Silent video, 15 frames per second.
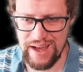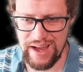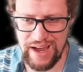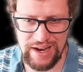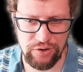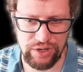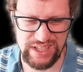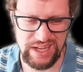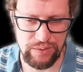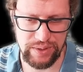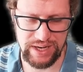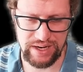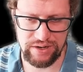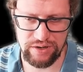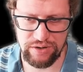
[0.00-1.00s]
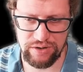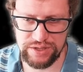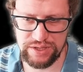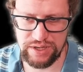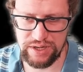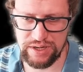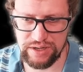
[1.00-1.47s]
only then we can close
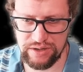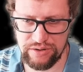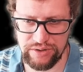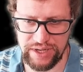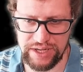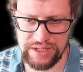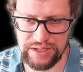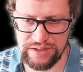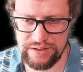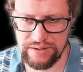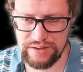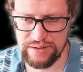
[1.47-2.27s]
our connection.